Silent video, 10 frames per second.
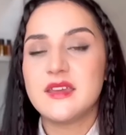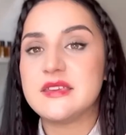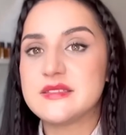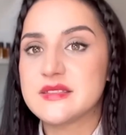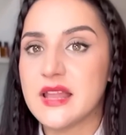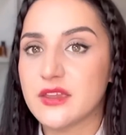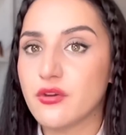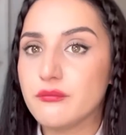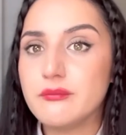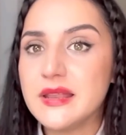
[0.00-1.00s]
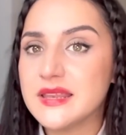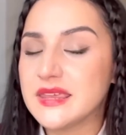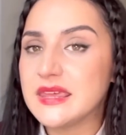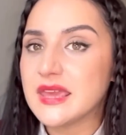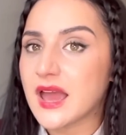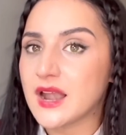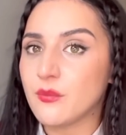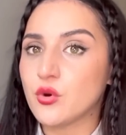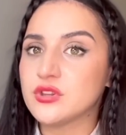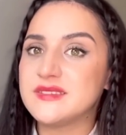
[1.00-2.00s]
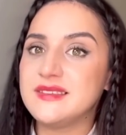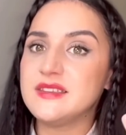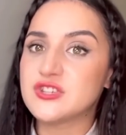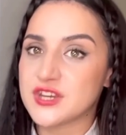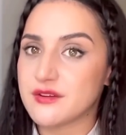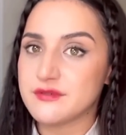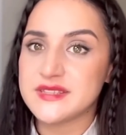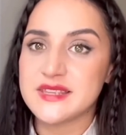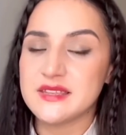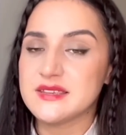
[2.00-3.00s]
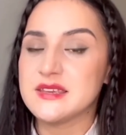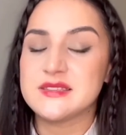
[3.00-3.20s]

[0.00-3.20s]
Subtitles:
It's like a milky almondy cherry scent. It's